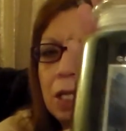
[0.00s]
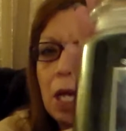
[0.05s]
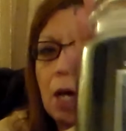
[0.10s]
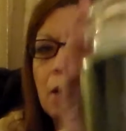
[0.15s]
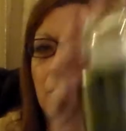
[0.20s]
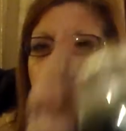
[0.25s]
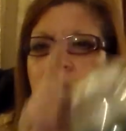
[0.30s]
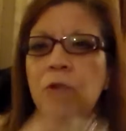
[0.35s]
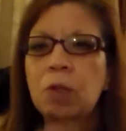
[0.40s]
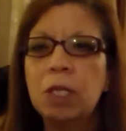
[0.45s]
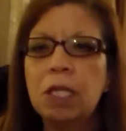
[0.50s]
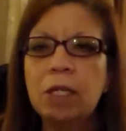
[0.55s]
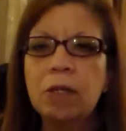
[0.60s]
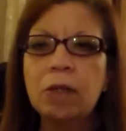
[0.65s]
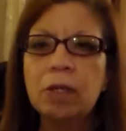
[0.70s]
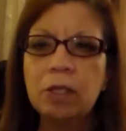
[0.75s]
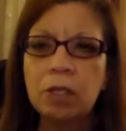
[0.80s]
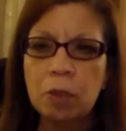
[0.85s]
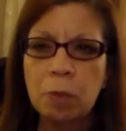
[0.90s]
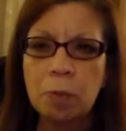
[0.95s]
Now, if you
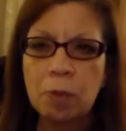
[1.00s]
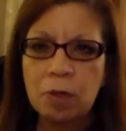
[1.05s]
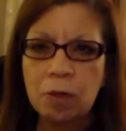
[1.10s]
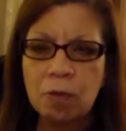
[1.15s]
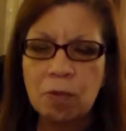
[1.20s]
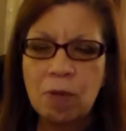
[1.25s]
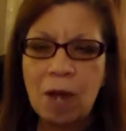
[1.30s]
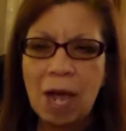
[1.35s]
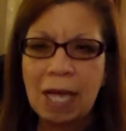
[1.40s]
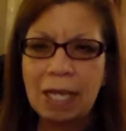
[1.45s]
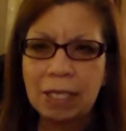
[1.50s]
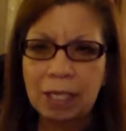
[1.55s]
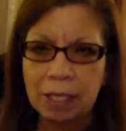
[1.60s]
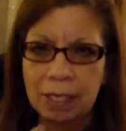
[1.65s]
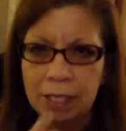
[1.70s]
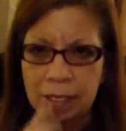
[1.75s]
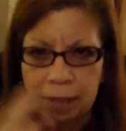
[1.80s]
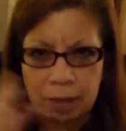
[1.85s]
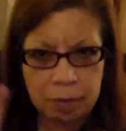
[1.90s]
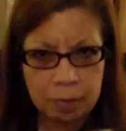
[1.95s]
hear a little bit of
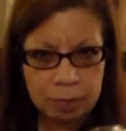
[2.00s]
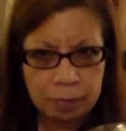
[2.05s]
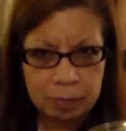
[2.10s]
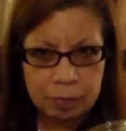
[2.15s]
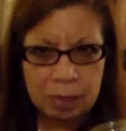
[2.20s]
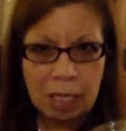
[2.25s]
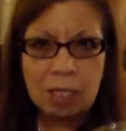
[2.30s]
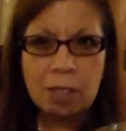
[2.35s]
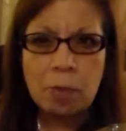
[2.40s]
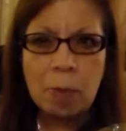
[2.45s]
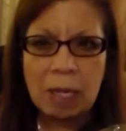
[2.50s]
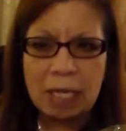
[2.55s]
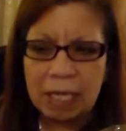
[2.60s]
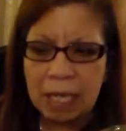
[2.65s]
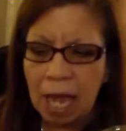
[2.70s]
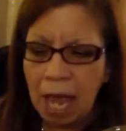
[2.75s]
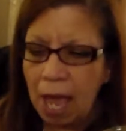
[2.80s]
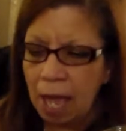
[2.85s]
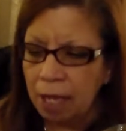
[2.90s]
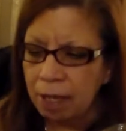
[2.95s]
rattling, that's my
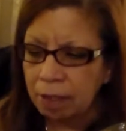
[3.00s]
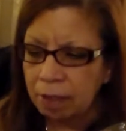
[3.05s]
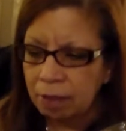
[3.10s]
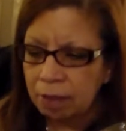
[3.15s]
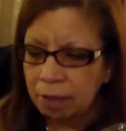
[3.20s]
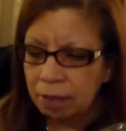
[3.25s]
cat.